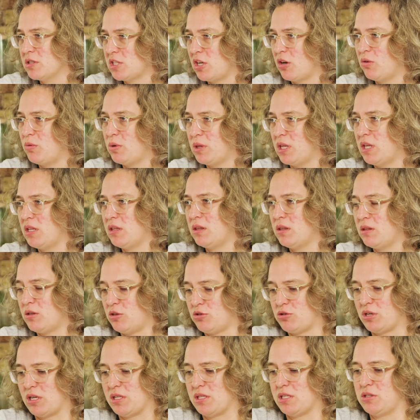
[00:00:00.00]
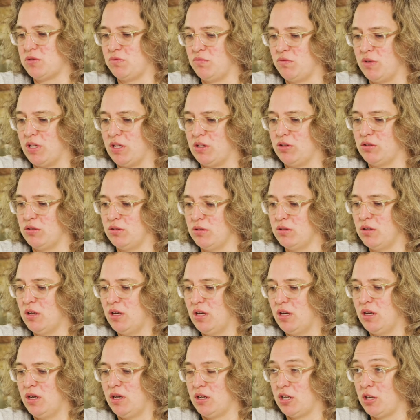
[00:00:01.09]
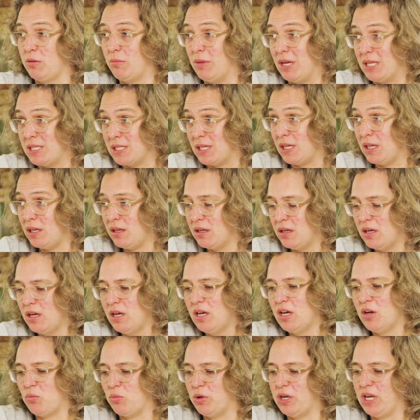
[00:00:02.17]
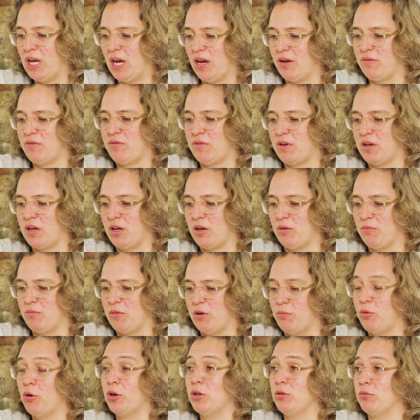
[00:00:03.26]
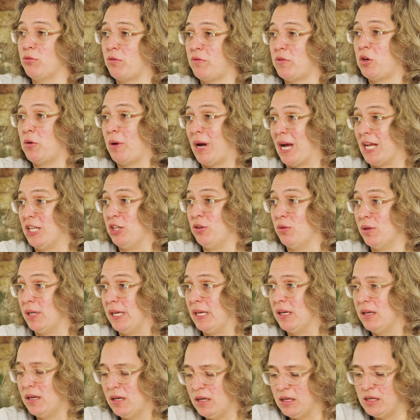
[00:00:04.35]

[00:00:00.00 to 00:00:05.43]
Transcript: So within the Transition Vehicle Committee, we have a point of review annually.